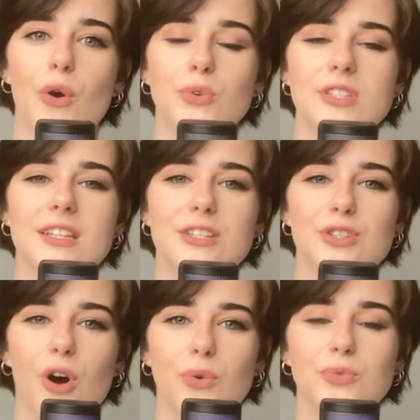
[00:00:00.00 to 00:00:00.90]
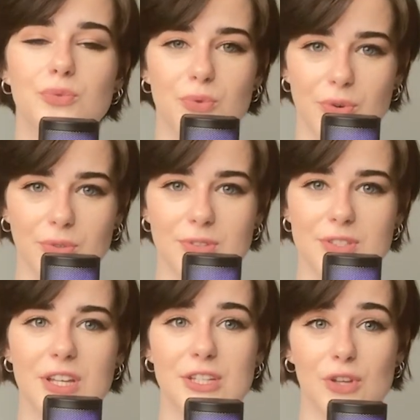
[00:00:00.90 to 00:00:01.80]
who set his own
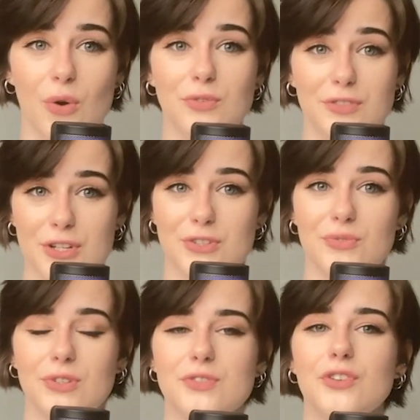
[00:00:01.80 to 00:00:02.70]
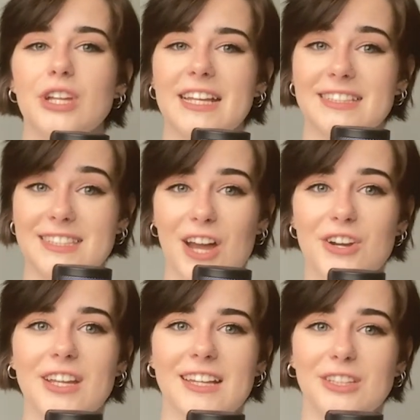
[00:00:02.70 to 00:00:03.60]
rules, his own fashion rules for the
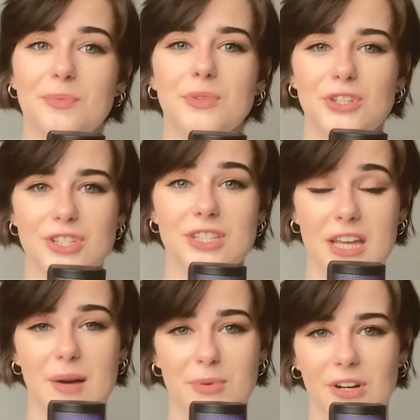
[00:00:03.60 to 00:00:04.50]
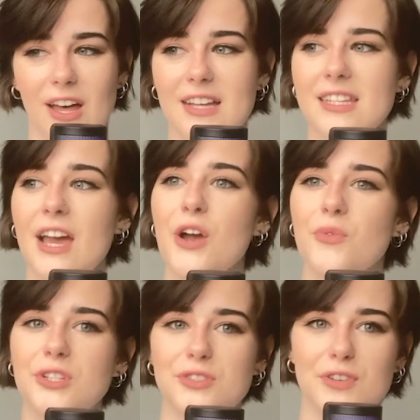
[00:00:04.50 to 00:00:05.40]
entire kingdom, not just the upper class,
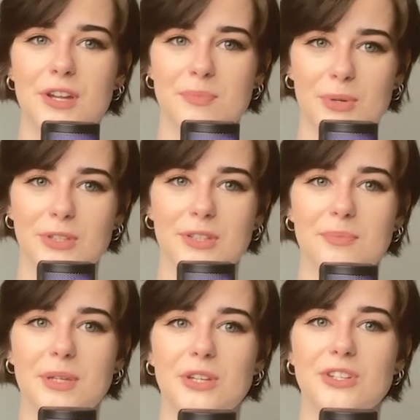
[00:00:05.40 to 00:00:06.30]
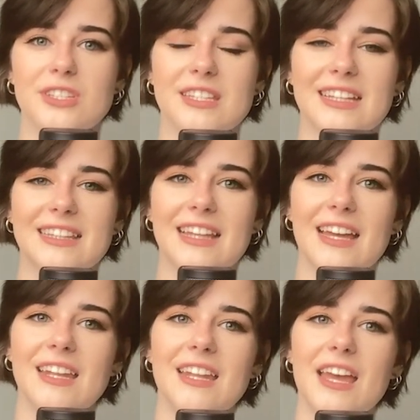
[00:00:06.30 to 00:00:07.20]
which is very important because
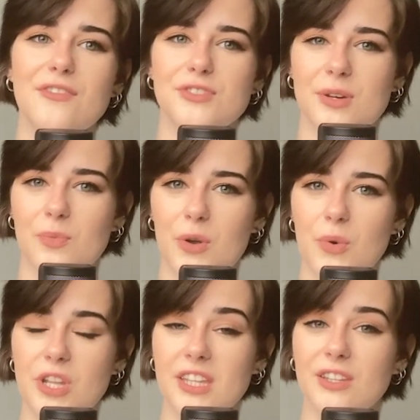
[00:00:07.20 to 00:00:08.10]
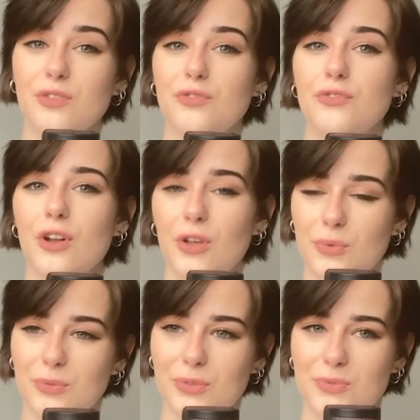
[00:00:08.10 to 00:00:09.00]
then if someone didn't
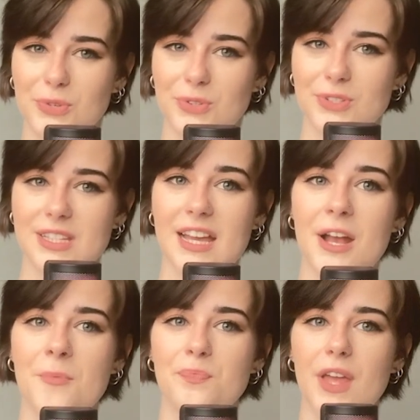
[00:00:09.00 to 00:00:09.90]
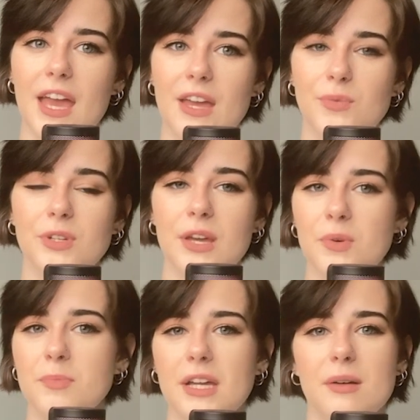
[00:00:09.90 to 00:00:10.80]
follow the rules, they
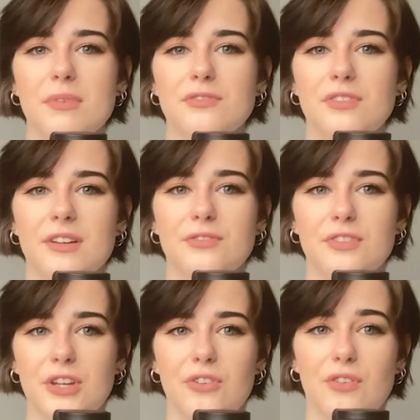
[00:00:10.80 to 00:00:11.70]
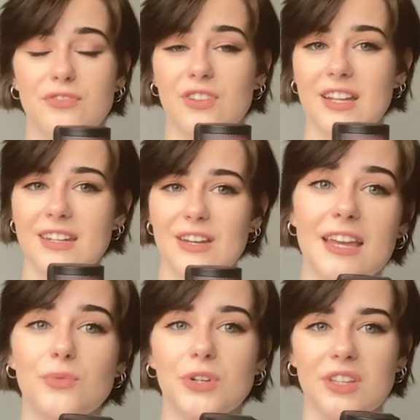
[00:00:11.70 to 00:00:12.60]
would become a figure of fun.
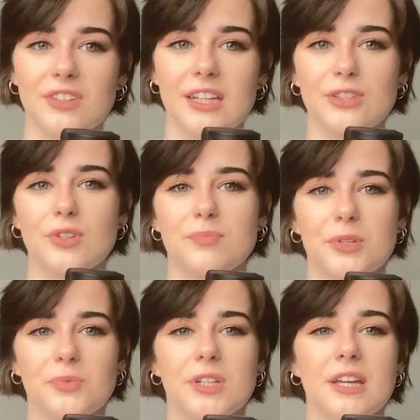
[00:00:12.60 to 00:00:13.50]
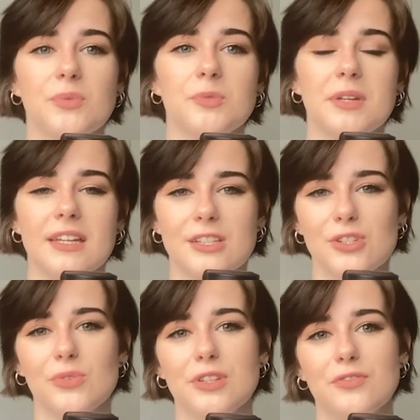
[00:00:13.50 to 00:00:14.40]
It would even get to a point where they would be
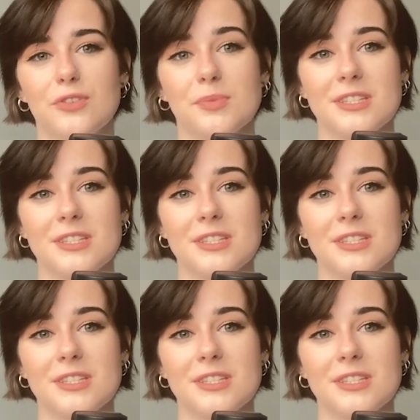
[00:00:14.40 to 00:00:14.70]
excluded from the